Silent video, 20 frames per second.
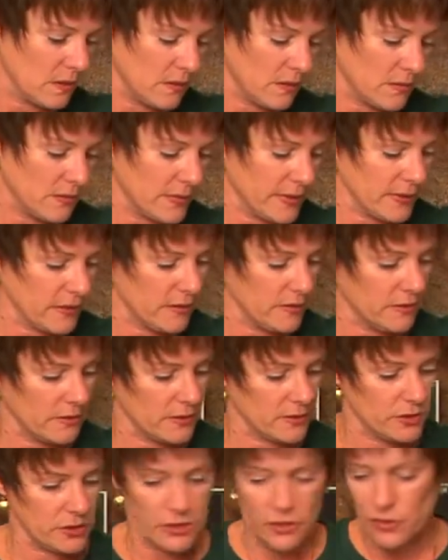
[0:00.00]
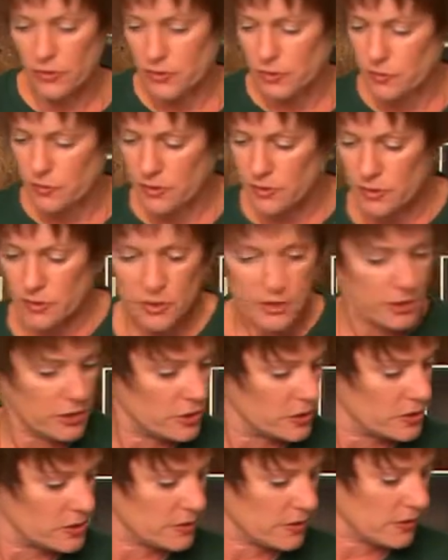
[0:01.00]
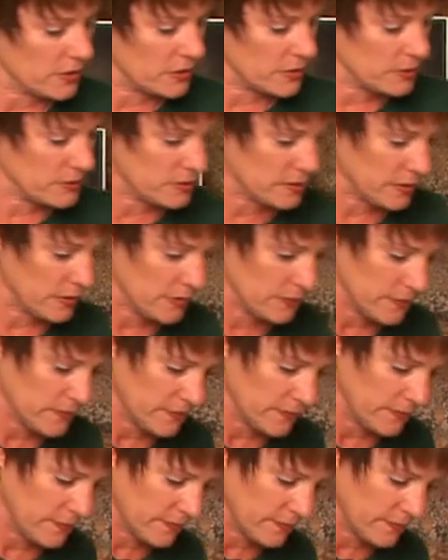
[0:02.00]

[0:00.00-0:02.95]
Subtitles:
Oh my gosh, those were delicious also.